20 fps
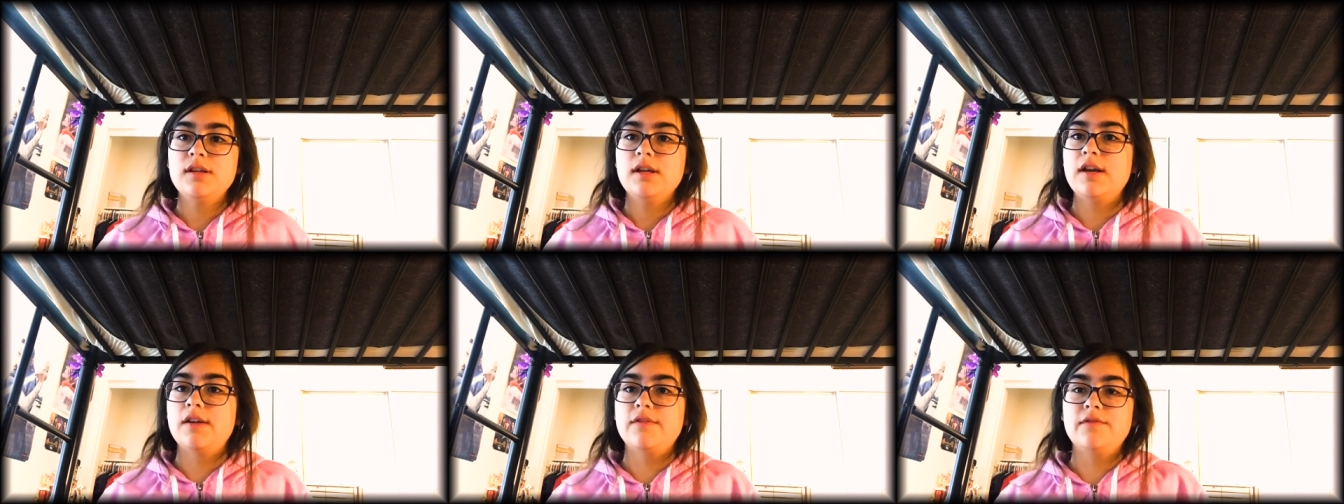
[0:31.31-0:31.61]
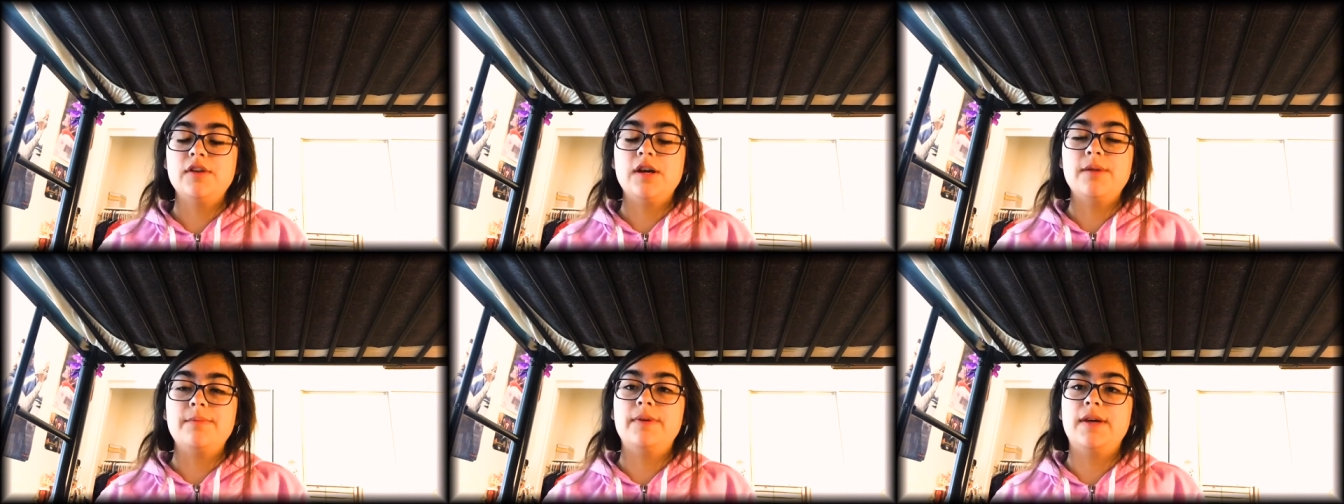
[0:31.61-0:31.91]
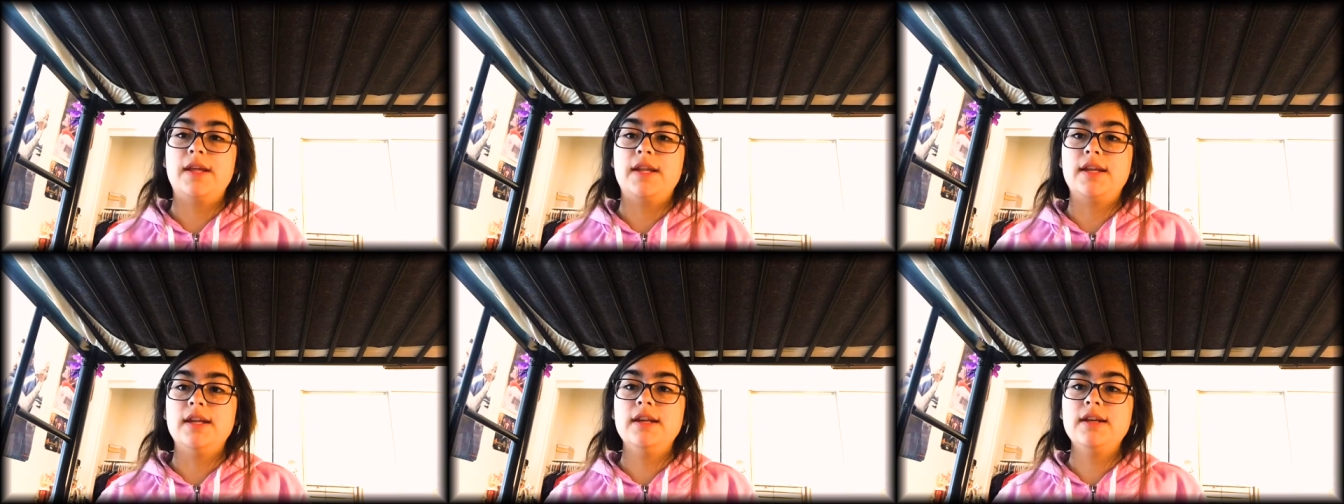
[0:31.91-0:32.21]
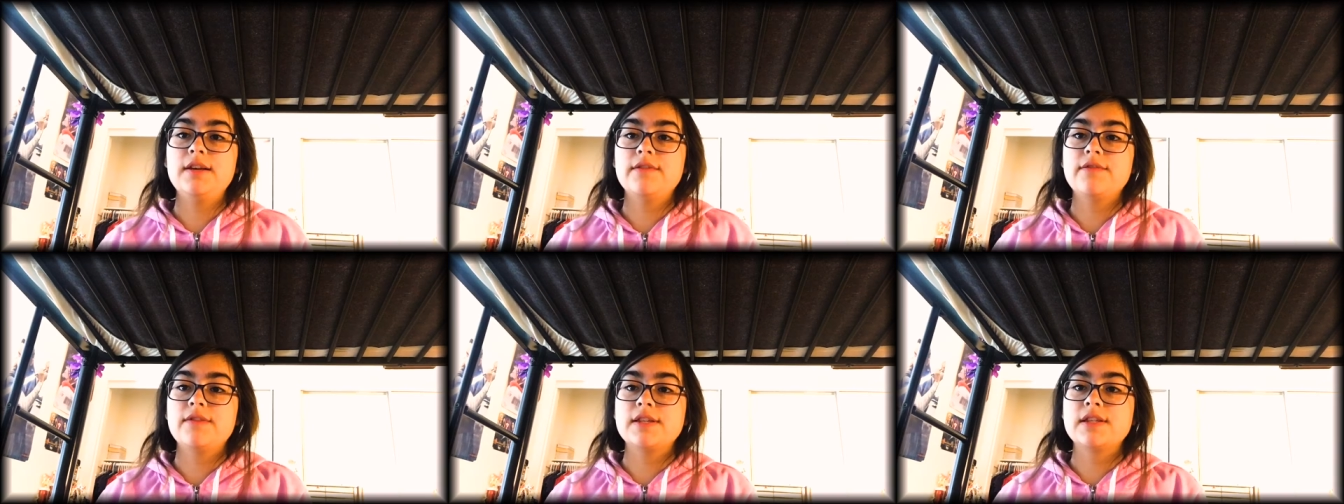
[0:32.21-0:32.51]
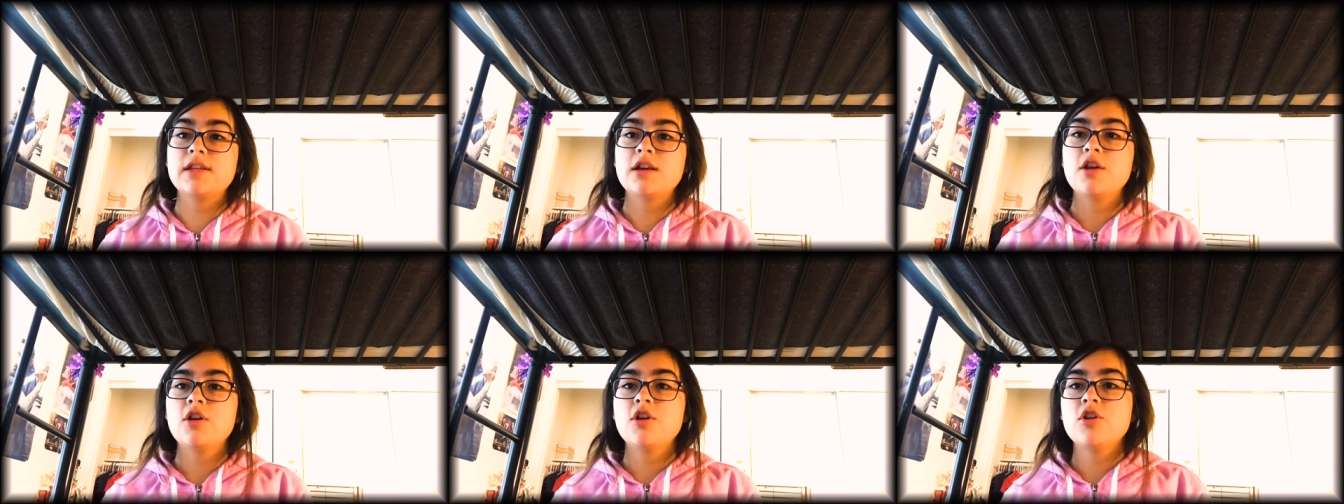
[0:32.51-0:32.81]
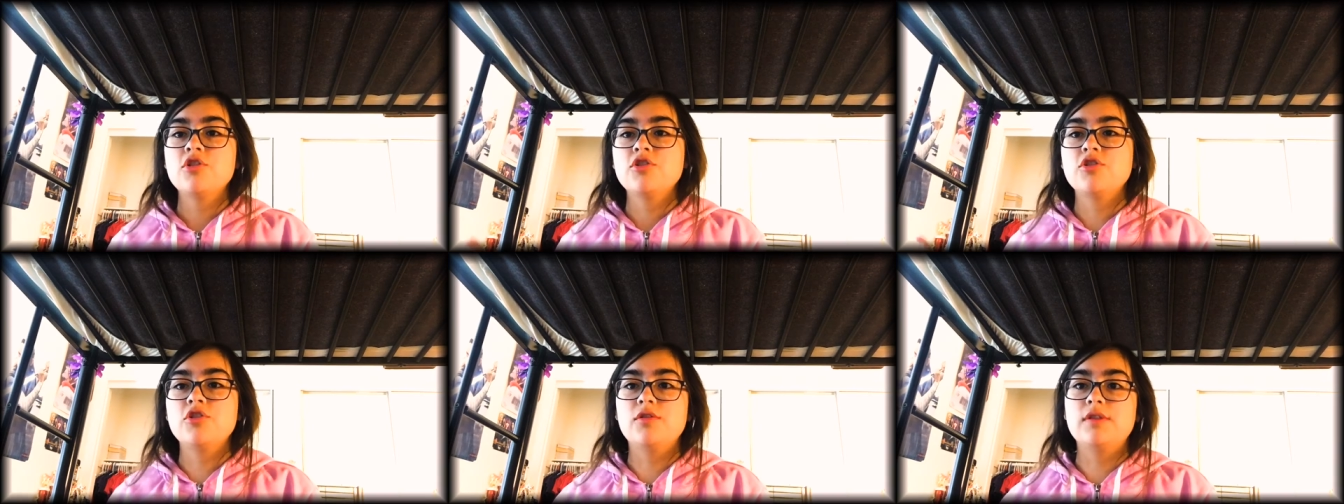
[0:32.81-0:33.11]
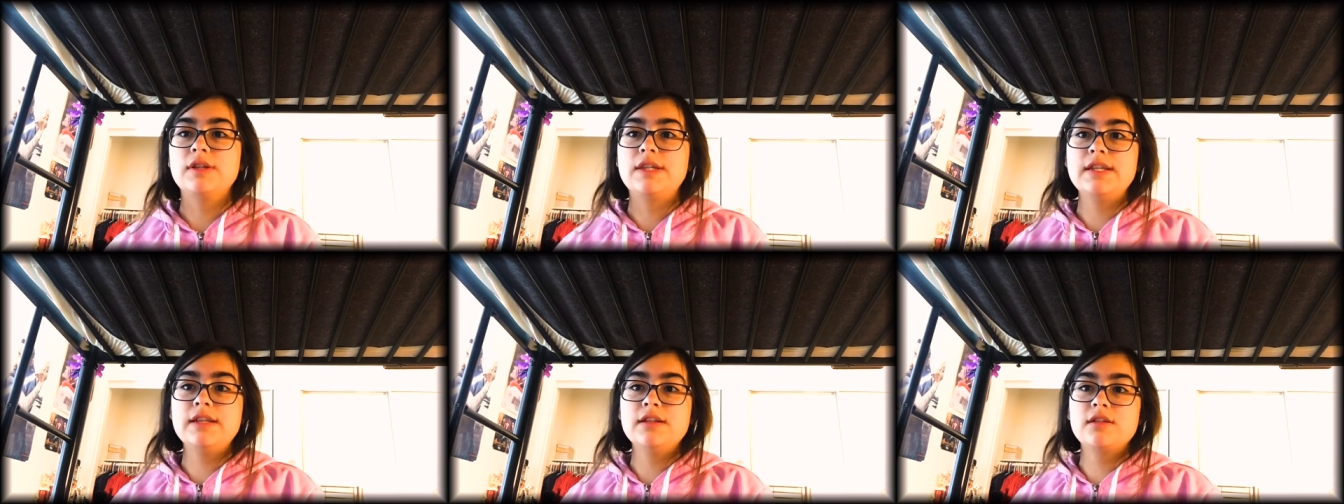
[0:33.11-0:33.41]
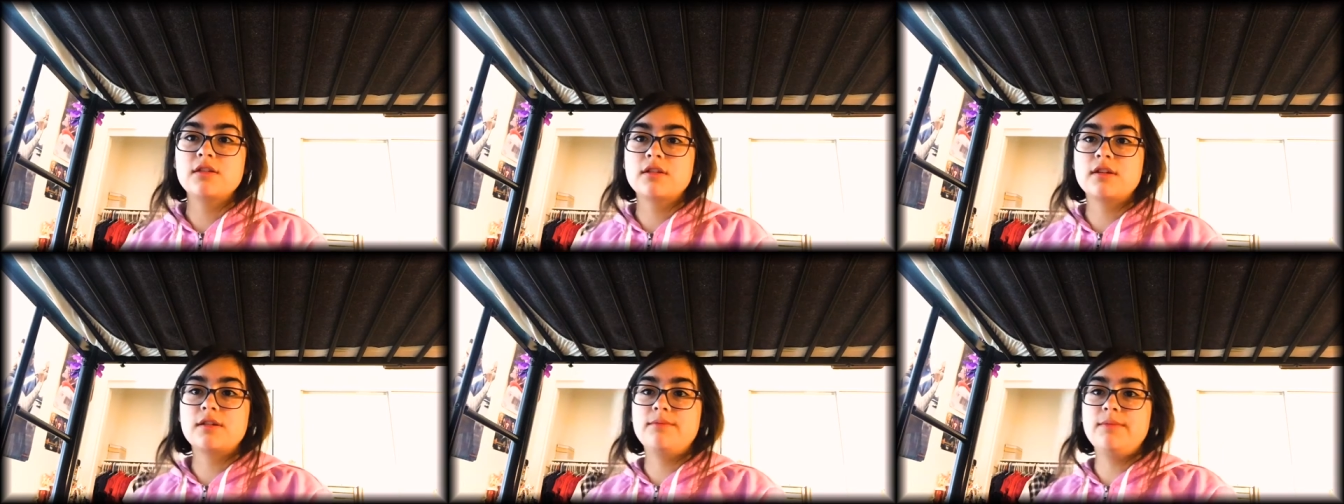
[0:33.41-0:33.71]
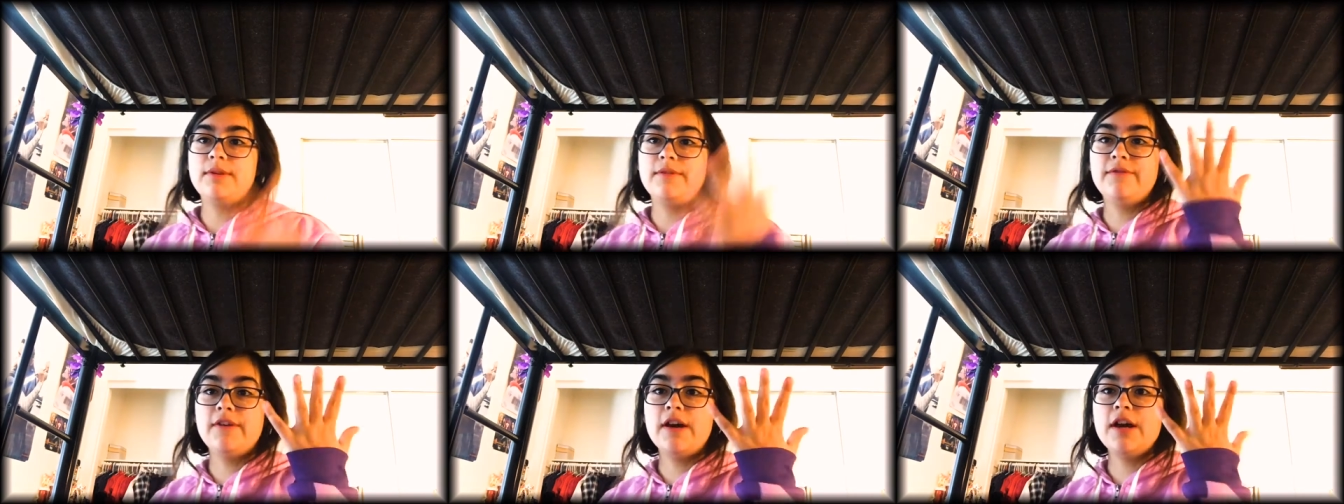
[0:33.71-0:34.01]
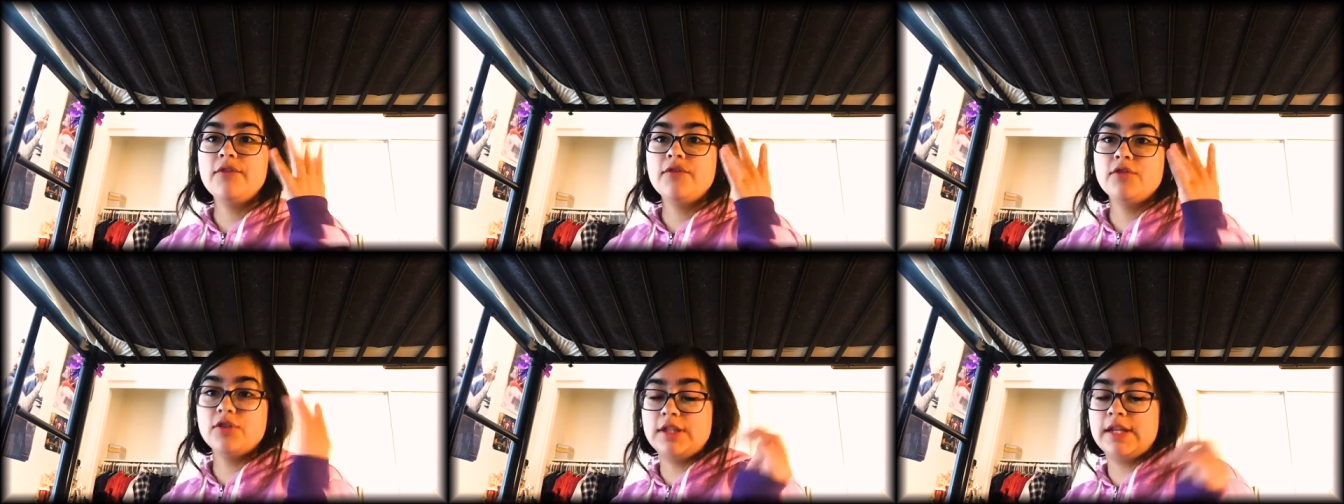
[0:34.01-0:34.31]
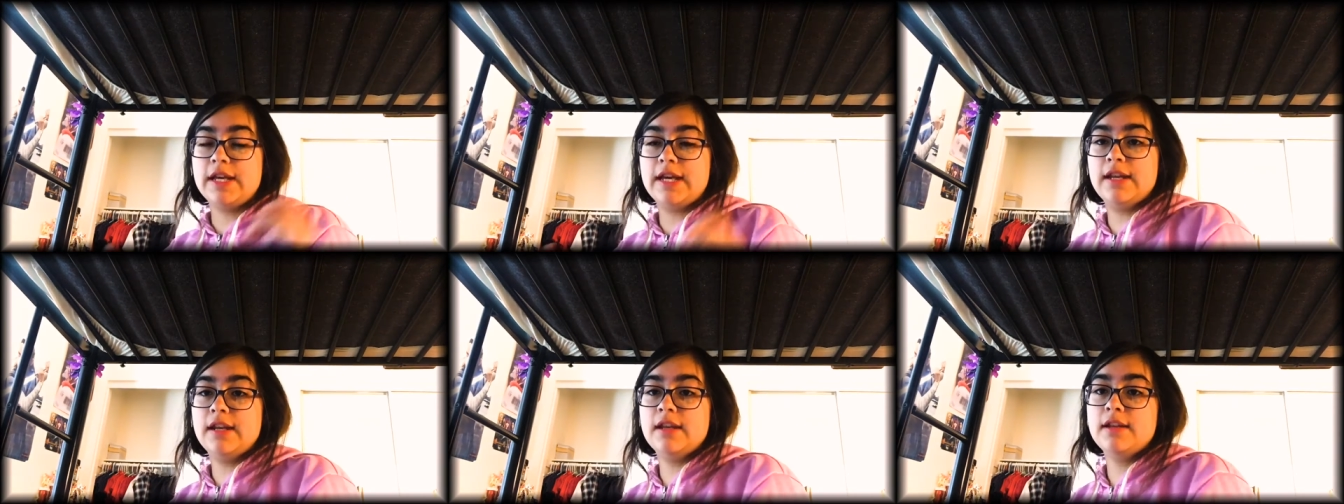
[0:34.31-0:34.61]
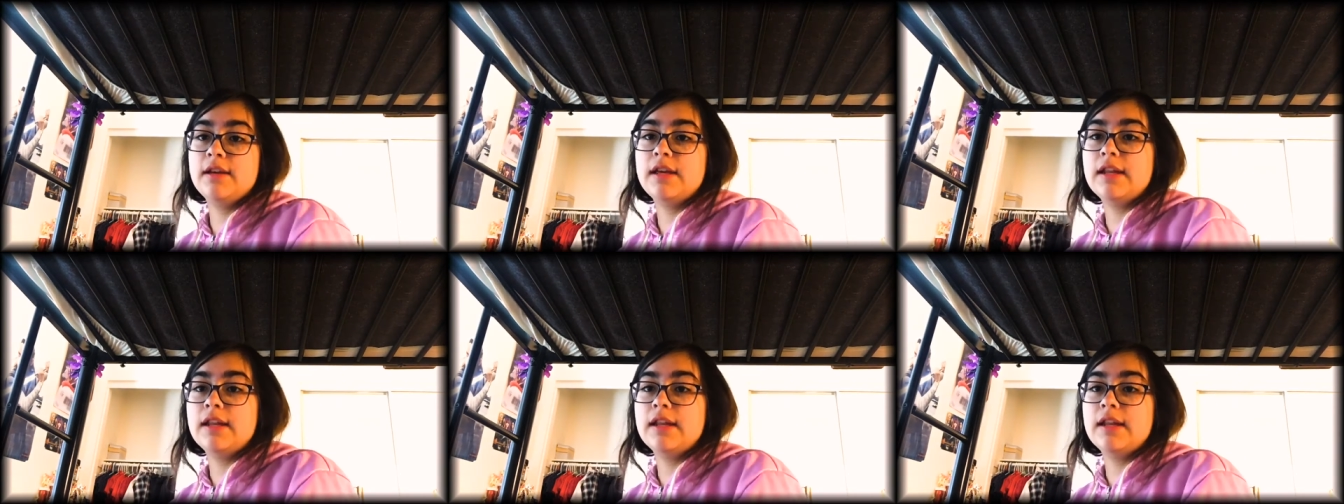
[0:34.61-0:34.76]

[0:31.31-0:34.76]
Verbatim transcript: have not planned any of this. So it's either gonna be five or 10,